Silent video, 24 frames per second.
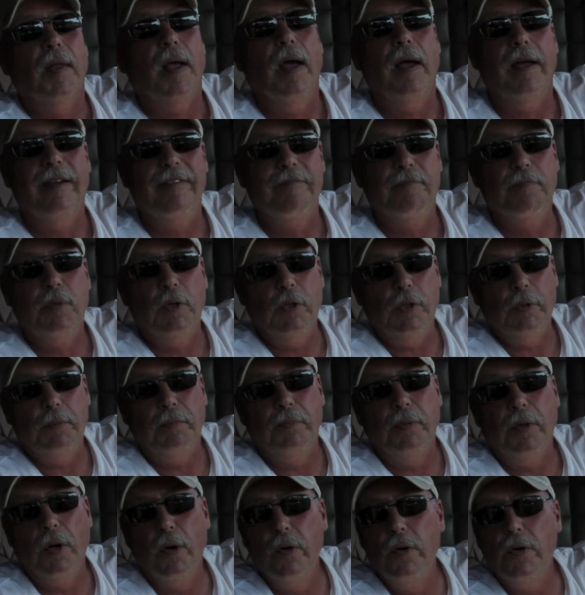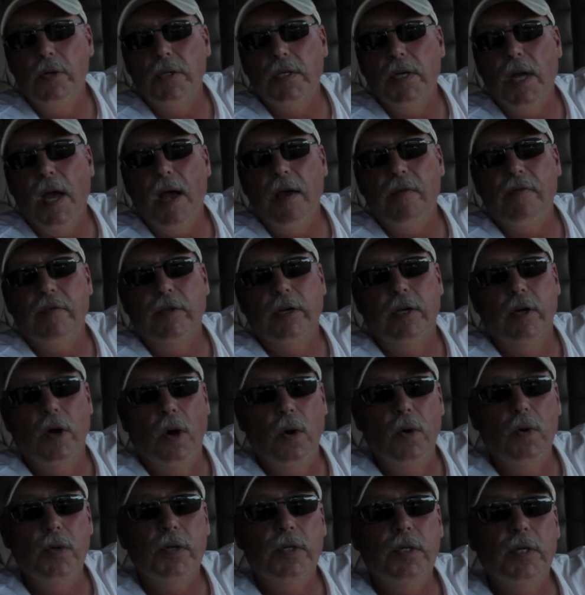I've pulled produce off the
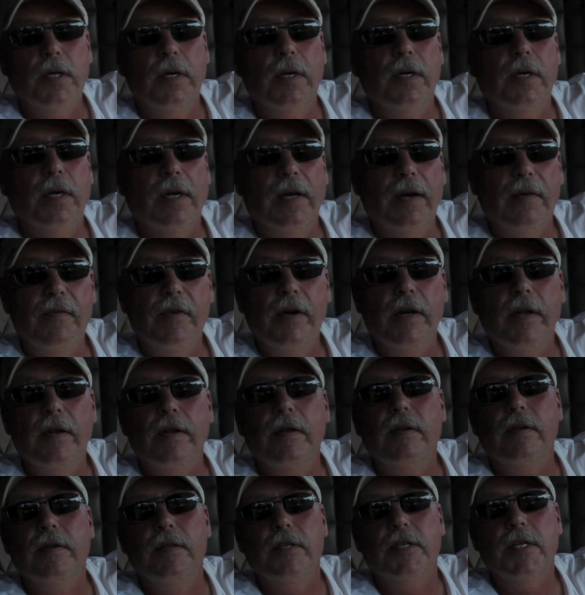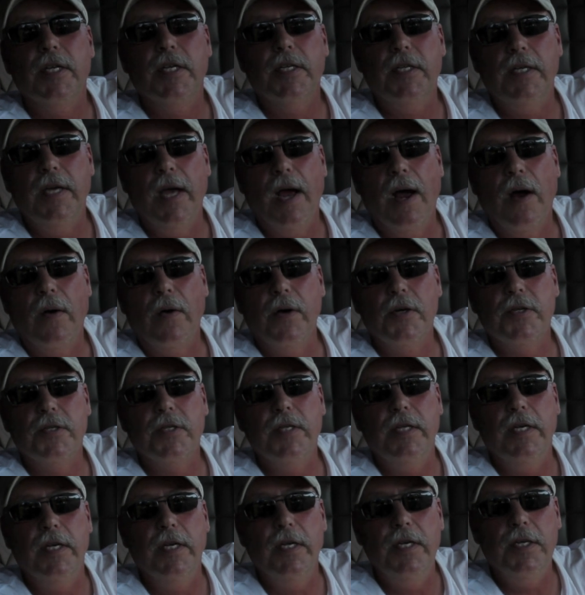coast and delivered it in 60 hours
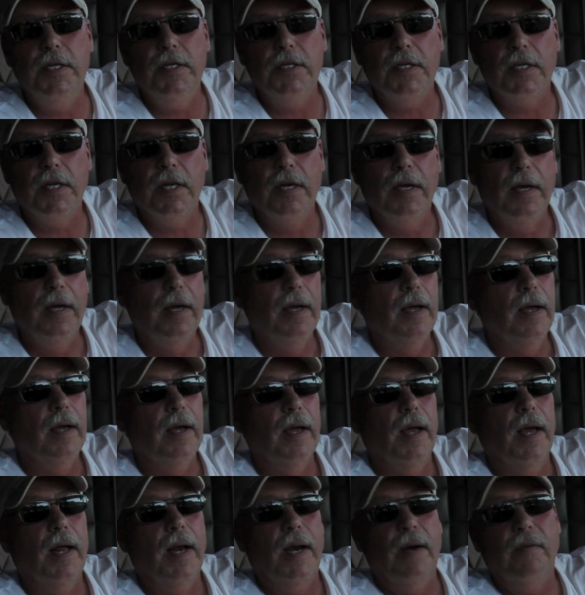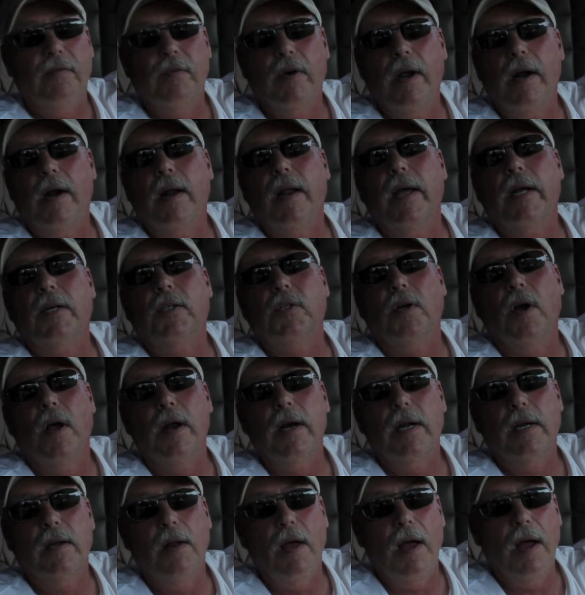in the east, and I've run
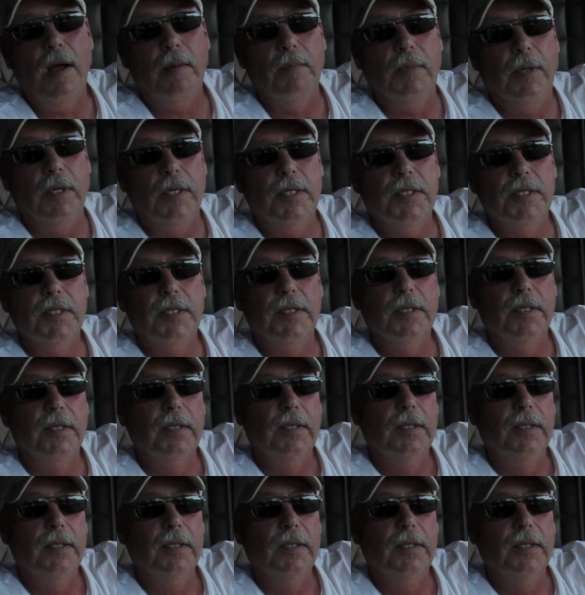electronic logbooks.